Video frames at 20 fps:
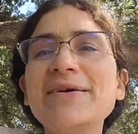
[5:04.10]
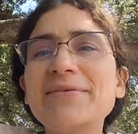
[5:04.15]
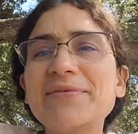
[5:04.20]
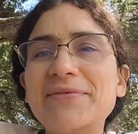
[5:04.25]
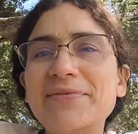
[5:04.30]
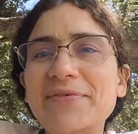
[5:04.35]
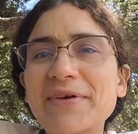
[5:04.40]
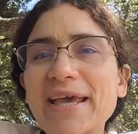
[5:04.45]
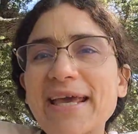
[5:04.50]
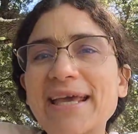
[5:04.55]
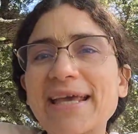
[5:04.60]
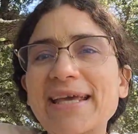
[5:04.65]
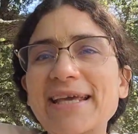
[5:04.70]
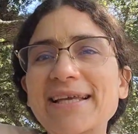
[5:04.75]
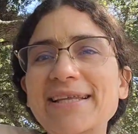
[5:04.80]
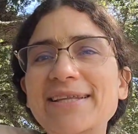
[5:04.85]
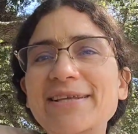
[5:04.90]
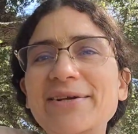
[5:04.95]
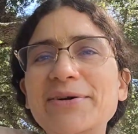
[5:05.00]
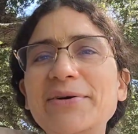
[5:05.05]
of
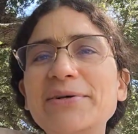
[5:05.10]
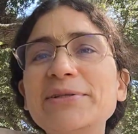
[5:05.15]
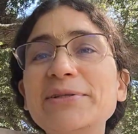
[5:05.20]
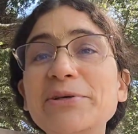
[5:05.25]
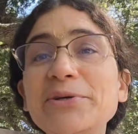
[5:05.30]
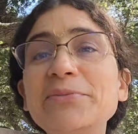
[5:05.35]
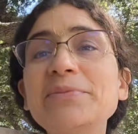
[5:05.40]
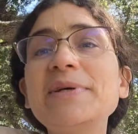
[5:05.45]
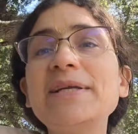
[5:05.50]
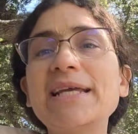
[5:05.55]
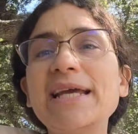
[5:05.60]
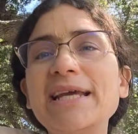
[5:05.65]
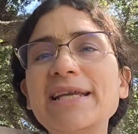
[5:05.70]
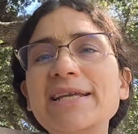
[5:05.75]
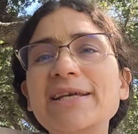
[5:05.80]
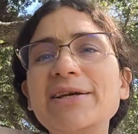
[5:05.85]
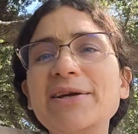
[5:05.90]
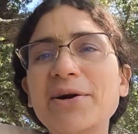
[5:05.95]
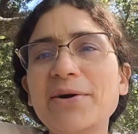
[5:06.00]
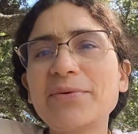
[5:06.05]
faith, you know,
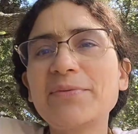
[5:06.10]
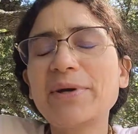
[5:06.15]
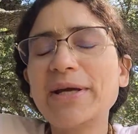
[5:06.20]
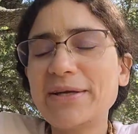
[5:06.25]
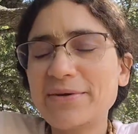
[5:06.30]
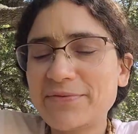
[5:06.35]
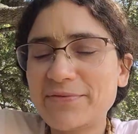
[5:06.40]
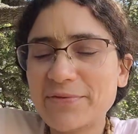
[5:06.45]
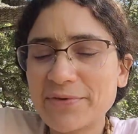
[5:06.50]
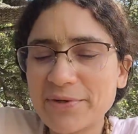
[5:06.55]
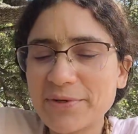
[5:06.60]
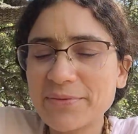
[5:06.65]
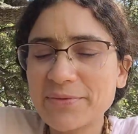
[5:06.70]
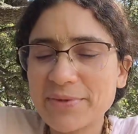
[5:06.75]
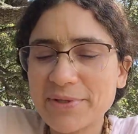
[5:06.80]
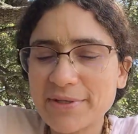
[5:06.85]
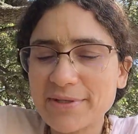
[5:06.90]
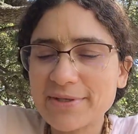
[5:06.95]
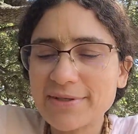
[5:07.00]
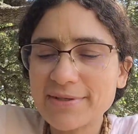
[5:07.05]
illuminating our way
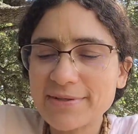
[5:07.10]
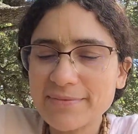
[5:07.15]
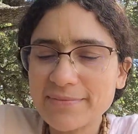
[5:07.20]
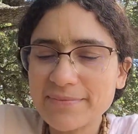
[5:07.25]
forward.